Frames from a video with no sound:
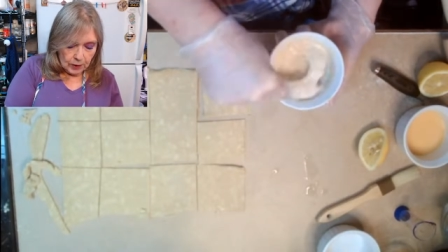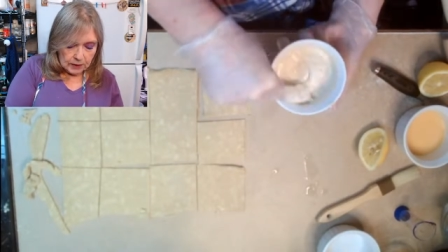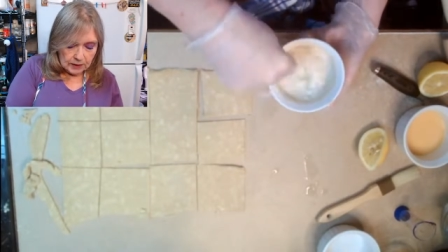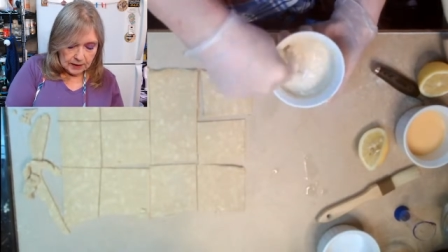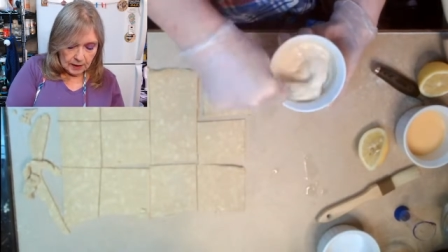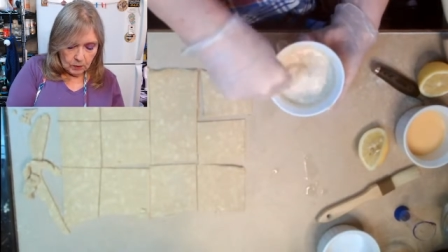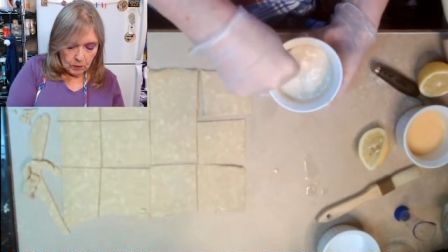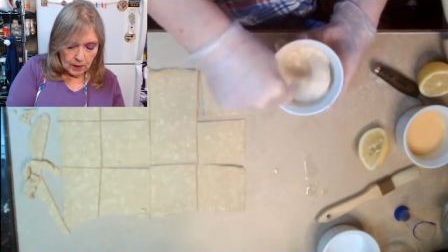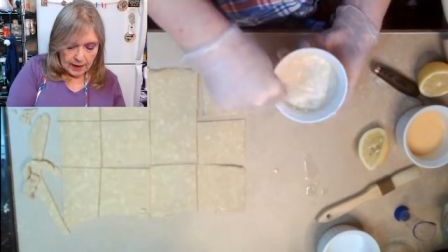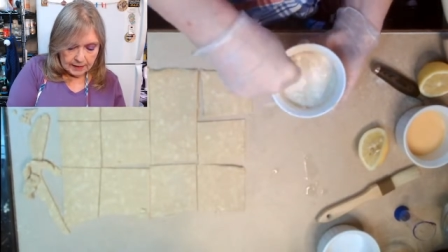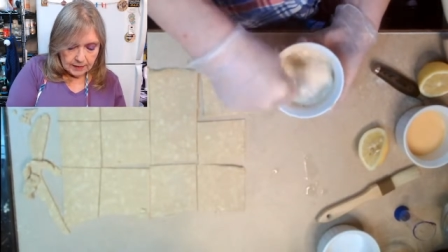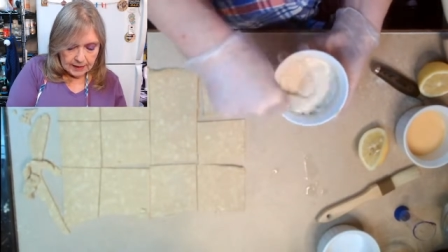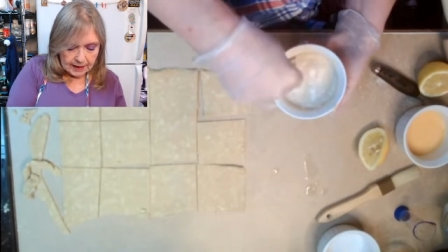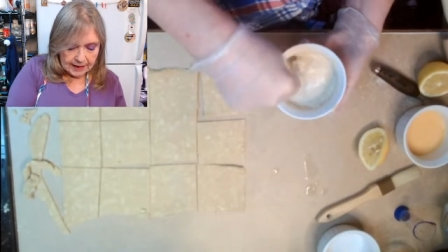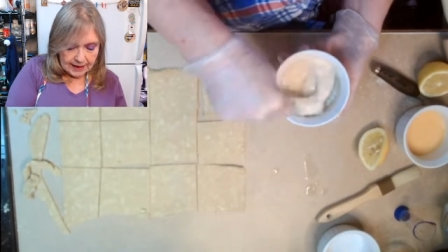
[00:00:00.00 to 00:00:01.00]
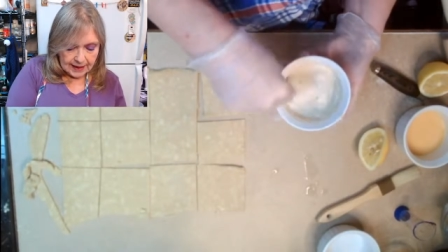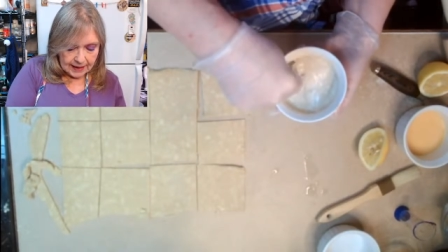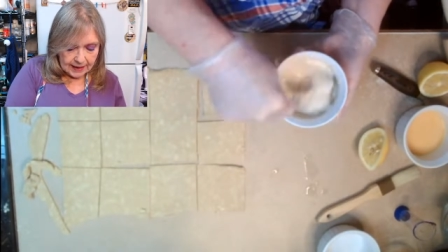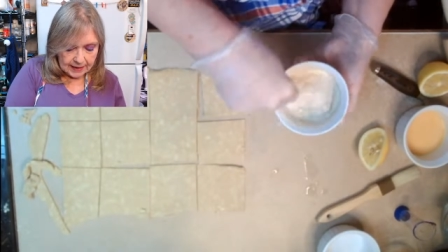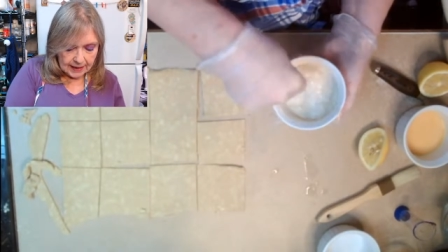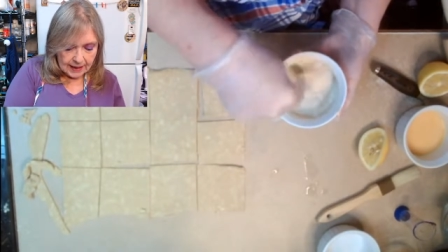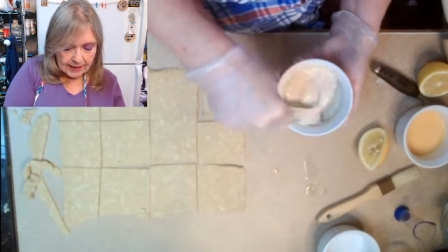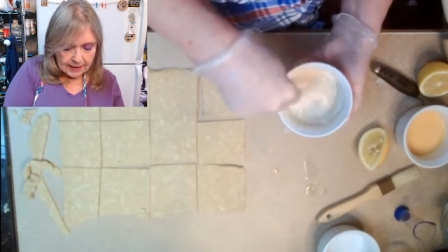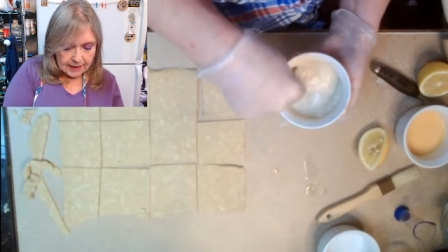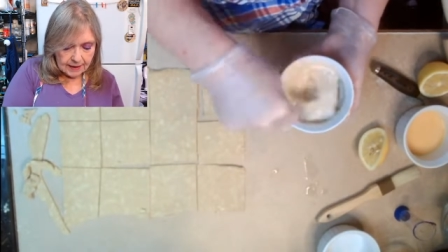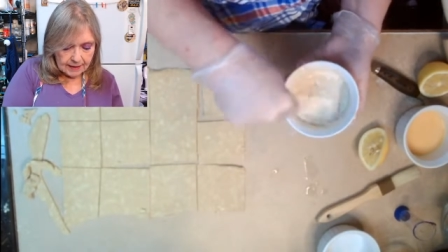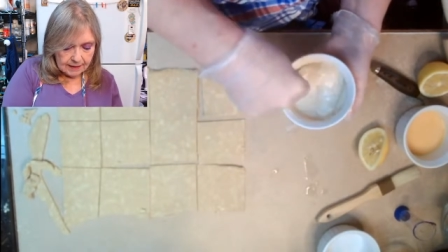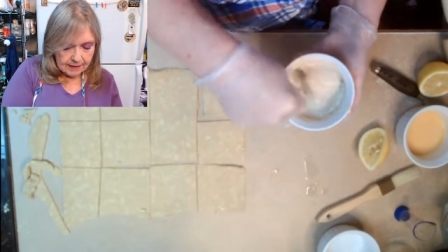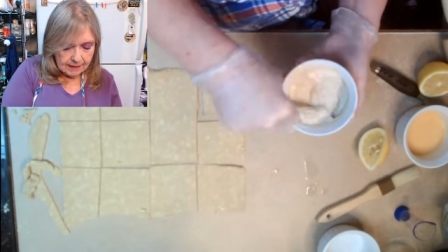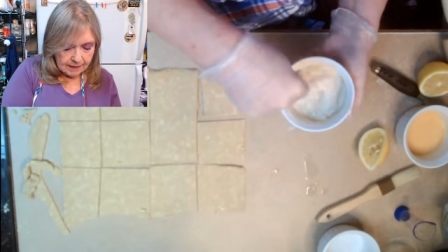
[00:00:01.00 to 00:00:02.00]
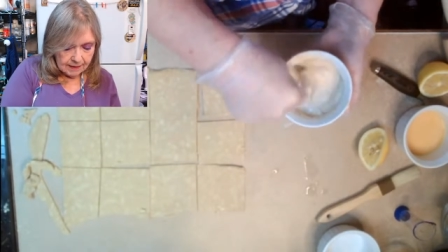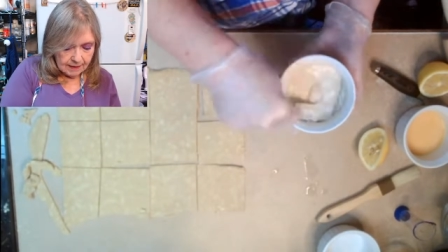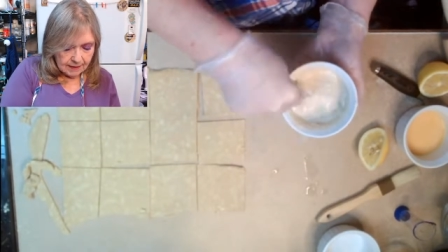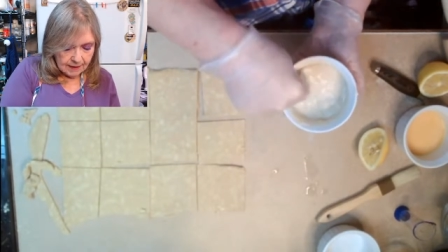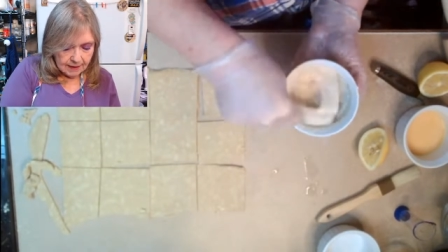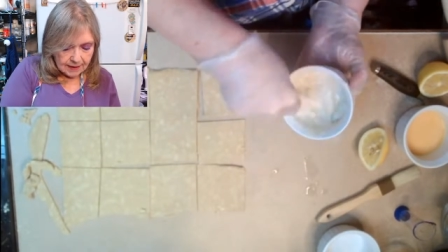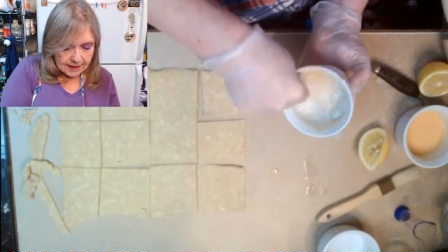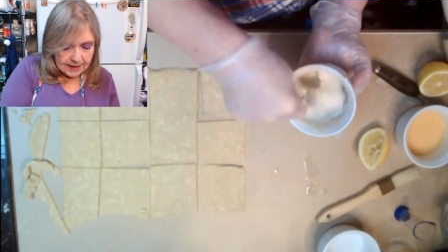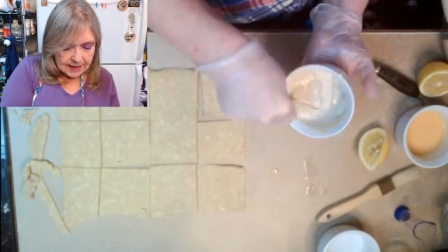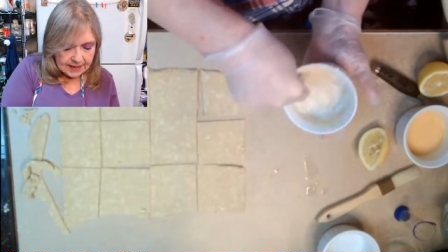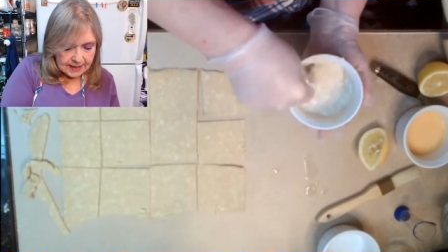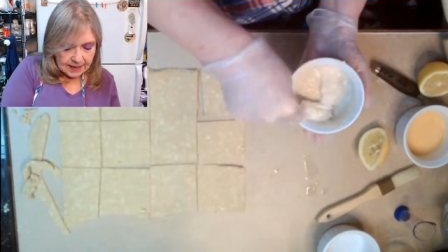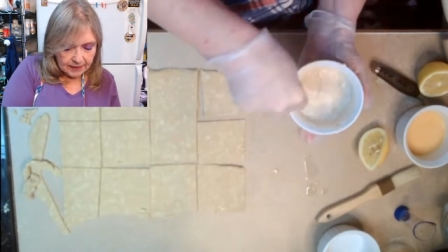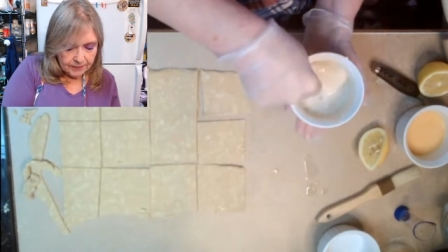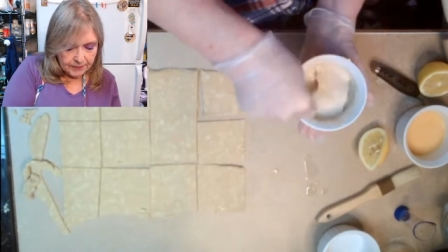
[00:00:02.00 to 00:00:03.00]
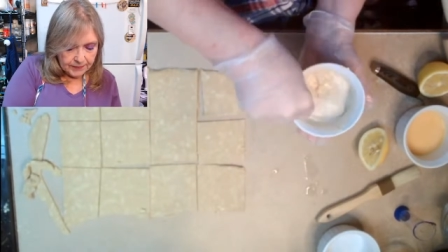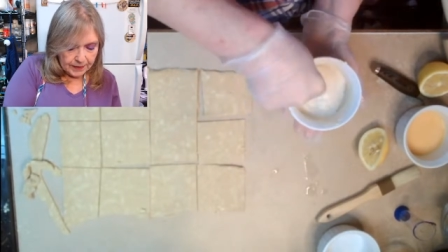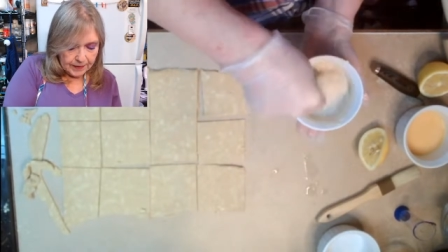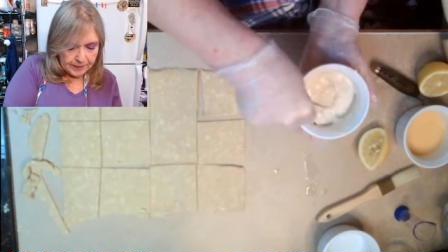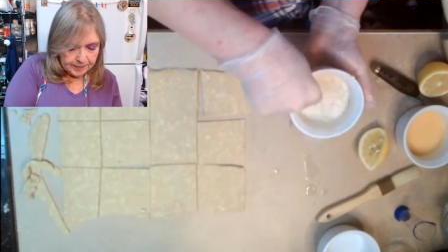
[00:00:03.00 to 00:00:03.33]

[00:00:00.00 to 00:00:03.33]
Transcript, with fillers: for a little while and get it nice and stiff.